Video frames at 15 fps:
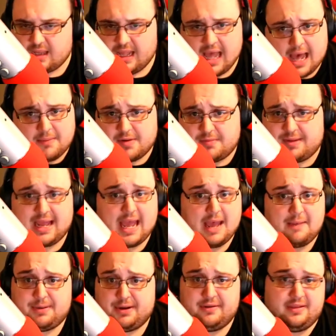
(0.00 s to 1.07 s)
I'm going to be
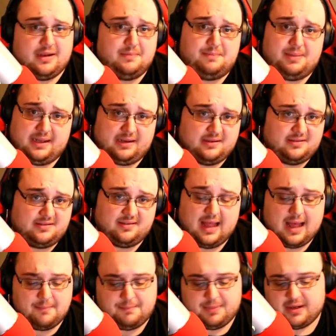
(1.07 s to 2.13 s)
happier than a pig in
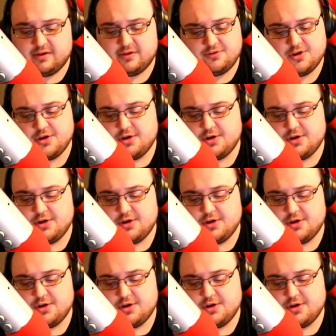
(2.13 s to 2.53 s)
slop because